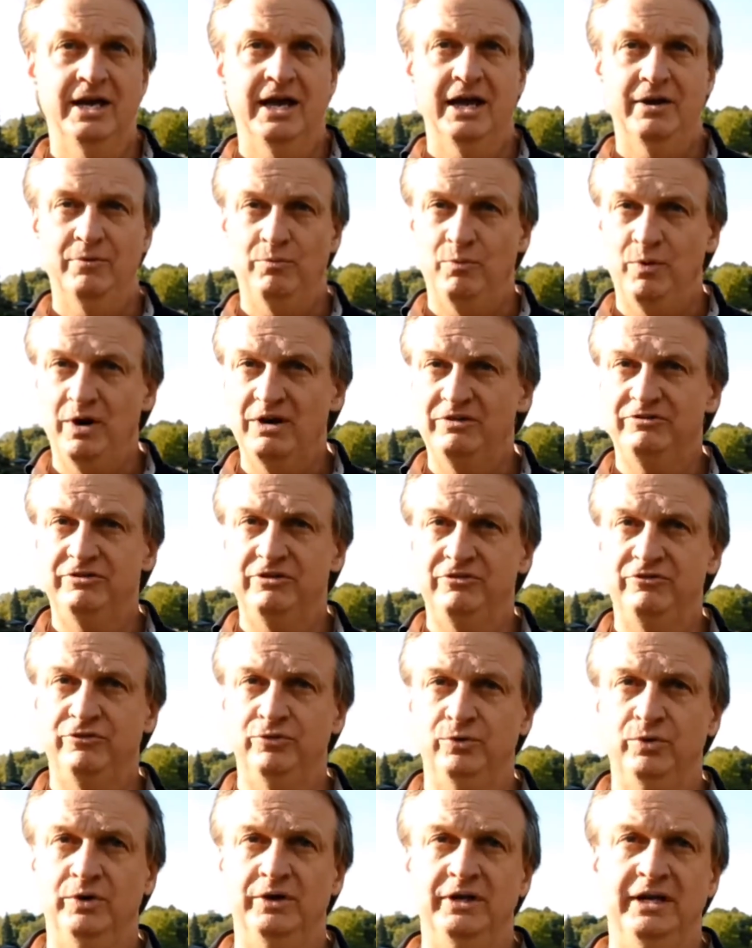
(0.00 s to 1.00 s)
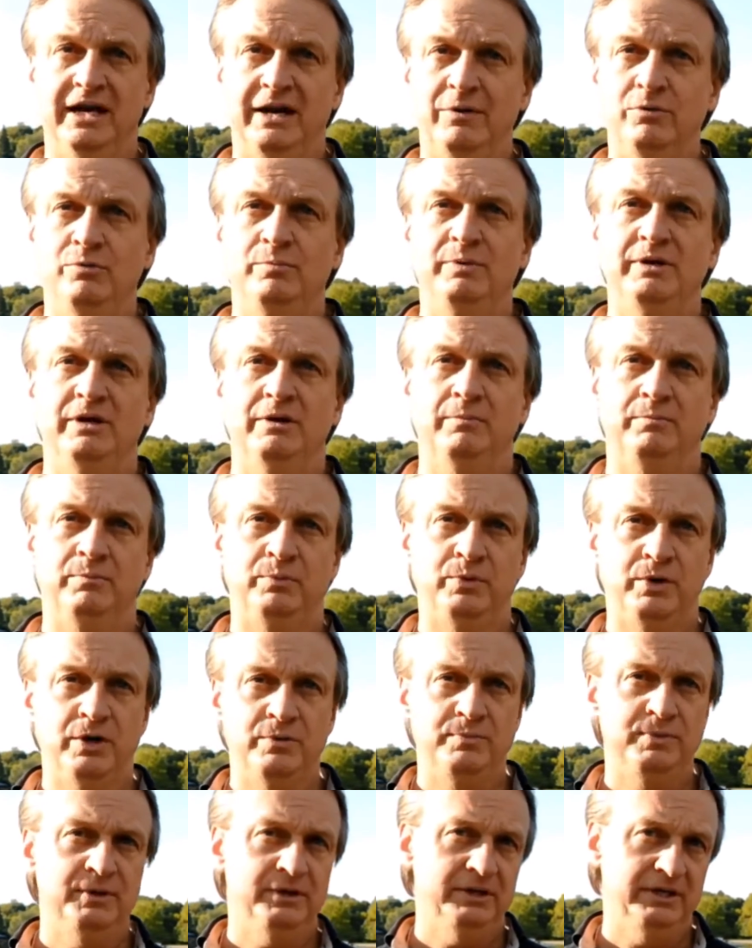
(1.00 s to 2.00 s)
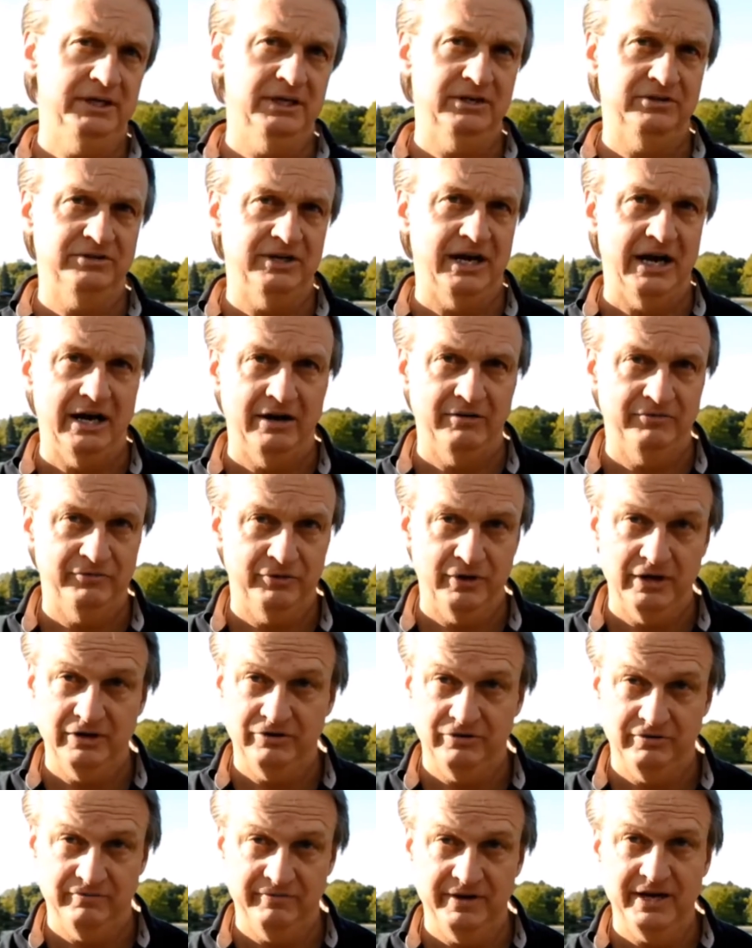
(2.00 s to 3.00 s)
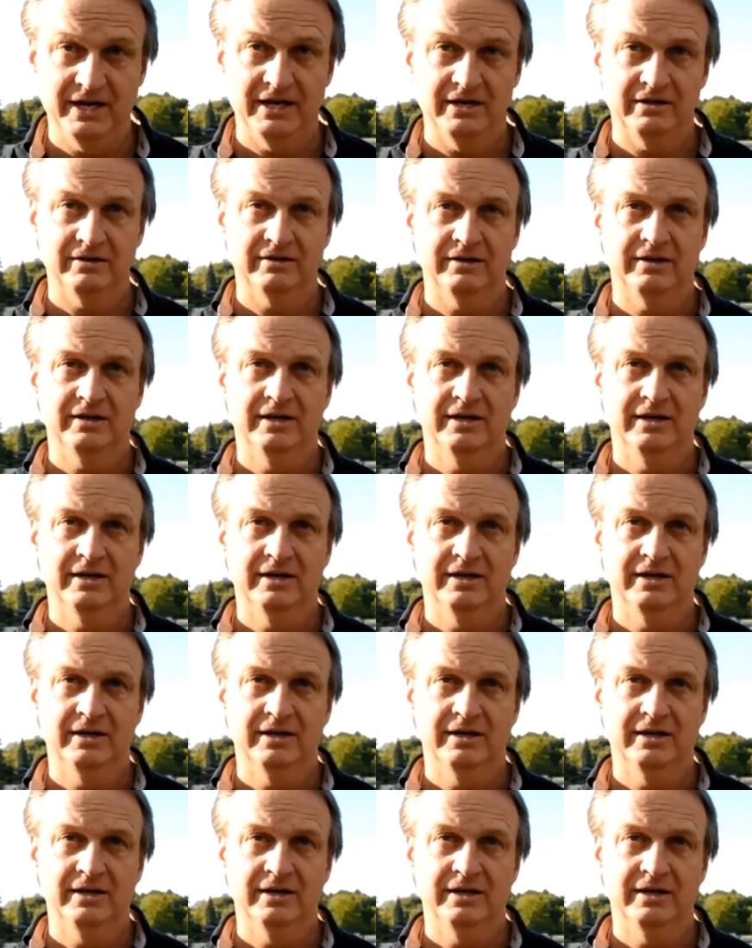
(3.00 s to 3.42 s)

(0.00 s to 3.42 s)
and rest assured that I will be appropriately attired for each event.